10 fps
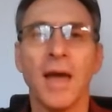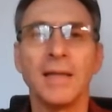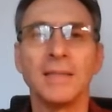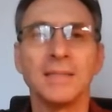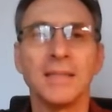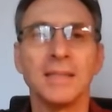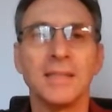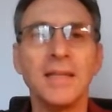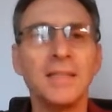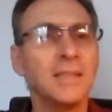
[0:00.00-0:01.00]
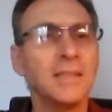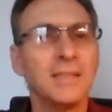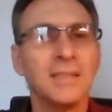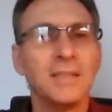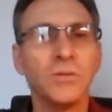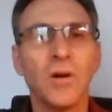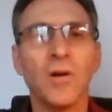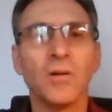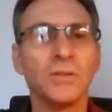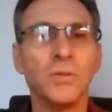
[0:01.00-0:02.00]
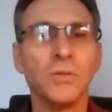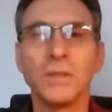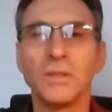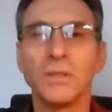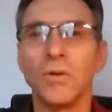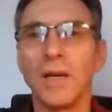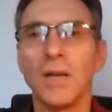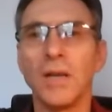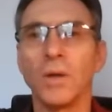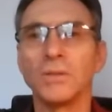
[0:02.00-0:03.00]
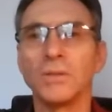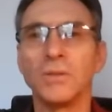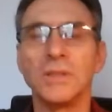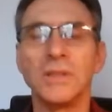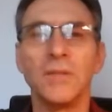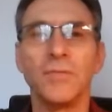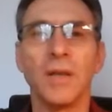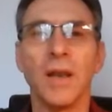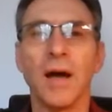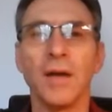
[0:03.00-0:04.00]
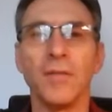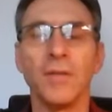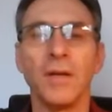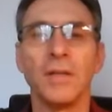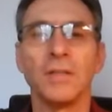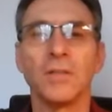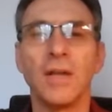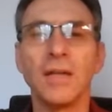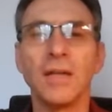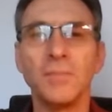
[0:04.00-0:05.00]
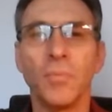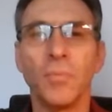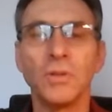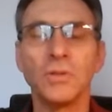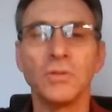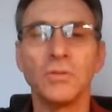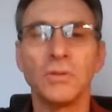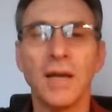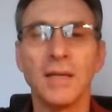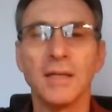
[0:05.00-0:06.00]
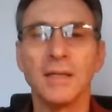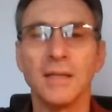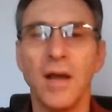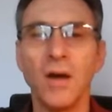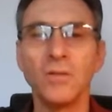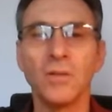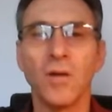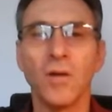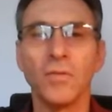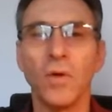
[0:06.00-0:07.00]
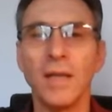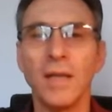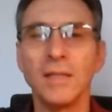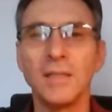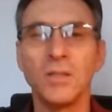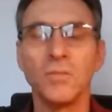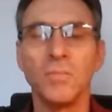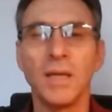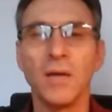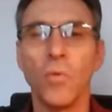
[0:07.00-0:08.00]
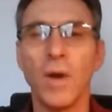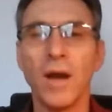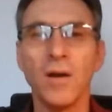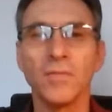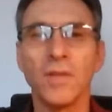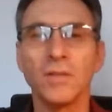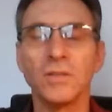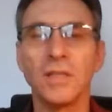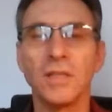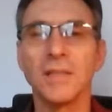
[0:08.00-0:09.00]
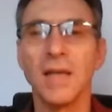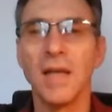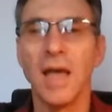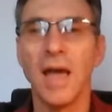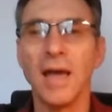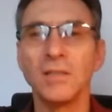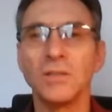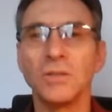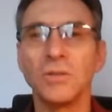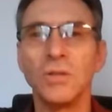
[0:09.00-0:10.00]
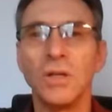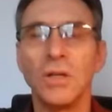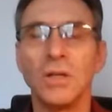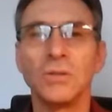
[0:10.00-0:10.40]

And then you can't do what you really want to achieve in life. So that's important to take note of your energy, to be aware of those things, and to